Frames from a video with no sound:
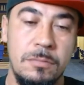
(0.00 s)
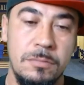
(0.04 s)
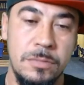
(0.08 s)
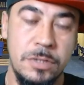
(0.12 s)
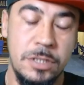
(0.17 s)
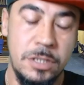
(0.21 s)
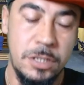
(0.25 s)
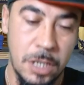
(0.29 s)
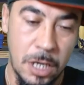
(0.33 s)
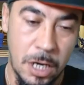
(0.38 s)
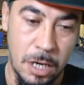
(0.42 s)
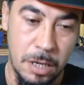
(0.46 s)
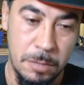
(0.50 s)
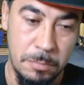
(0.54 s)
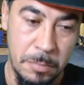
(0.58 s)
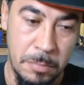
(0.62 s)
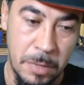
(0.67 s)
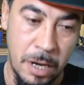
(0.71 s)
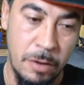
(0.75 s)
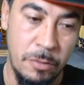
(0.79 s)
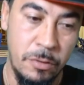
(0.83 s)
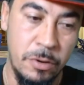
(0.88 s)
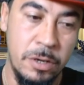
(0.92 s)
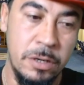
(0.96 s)
John
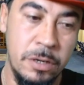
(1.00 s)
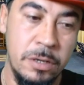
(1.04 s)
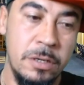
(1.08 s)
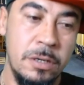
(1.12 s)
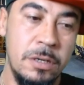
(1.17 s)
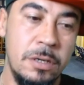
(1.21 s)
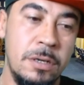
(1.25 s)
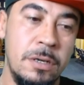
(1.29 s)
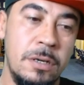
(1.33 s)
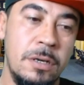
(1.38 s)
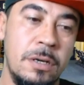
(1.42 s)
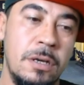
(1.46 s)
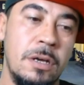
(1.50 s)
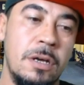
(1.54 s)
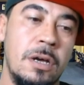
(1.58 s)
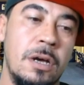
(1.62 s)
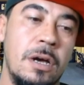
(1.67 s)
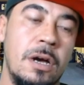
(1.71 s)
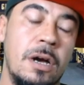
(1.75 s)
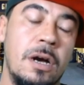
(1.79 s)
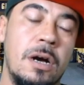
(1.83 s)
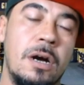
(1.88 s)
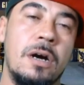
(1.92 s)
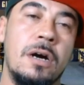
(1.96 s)
Mara,
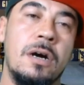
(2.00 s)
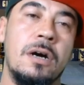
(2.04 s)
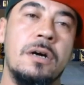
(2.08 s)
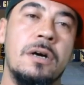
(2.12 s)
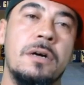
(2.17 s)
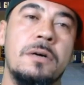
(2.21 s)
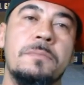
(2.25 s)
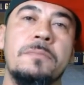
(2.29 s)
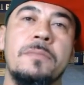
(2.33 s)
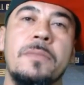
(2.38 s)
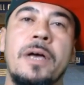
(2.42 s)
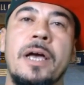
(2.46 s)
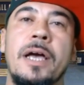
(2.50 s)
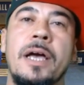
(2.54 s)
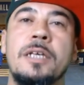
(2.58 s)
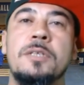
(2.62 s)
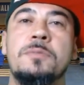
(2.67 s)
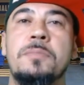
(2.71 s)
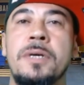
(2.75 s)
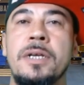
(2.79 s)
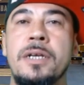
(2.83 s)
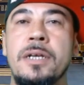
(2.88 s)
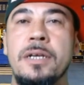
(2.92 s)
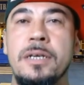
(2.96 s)
has
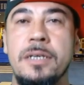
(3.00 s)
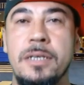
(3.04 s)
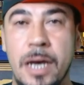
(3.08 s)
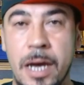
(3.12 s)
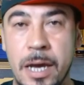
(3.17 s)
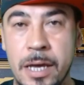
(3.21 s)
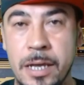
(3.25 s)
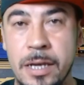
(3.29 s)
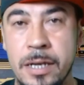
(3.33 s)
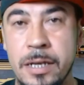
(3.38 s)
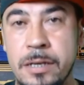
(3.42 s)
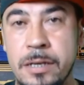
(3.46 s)
been indicted